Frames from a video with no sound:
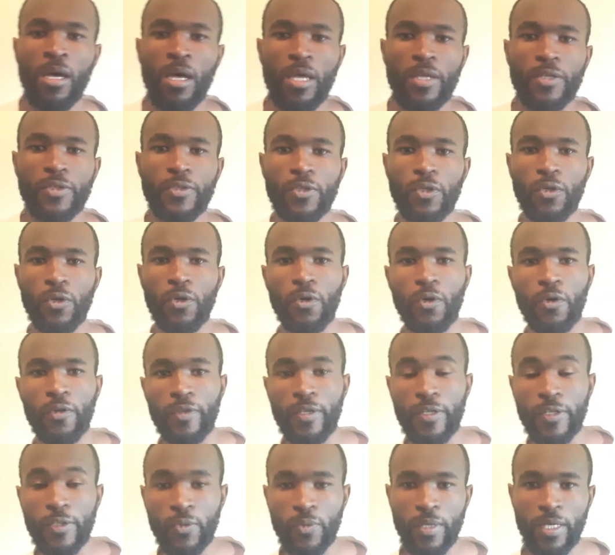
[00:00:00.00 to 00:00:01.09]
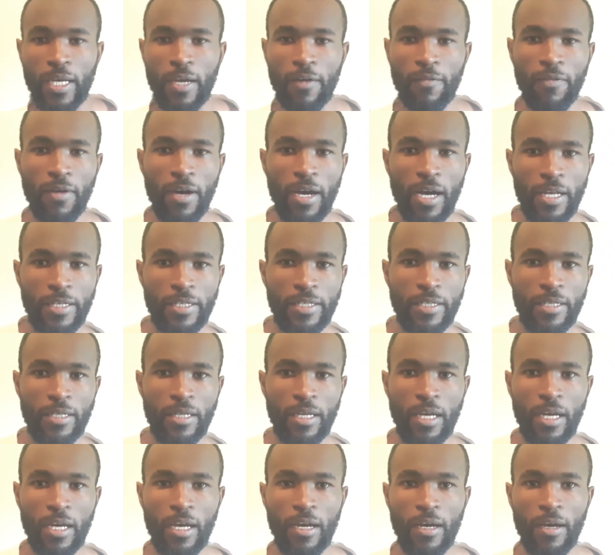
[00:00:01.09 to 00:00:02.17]
So this week I've had
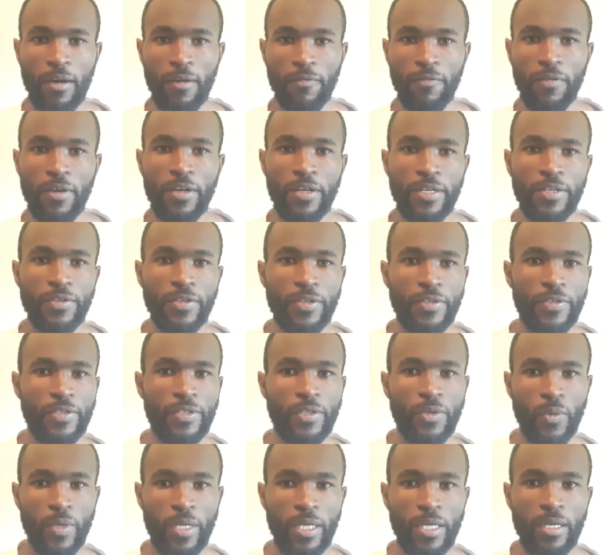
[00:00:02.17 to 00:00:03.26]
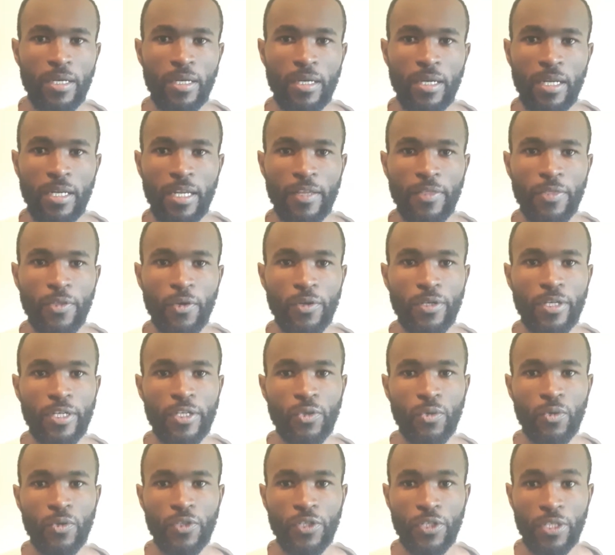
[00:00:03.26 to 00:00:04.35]
a very interesting week, and I thought I
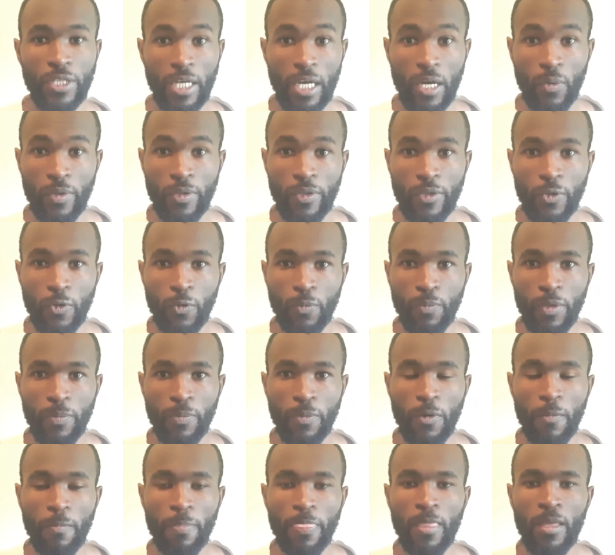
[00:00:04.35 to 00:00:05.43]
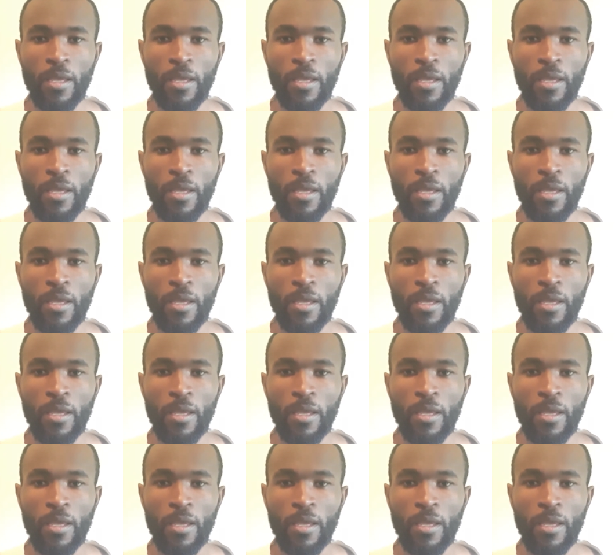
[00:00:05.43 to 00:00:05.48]
should share with you people.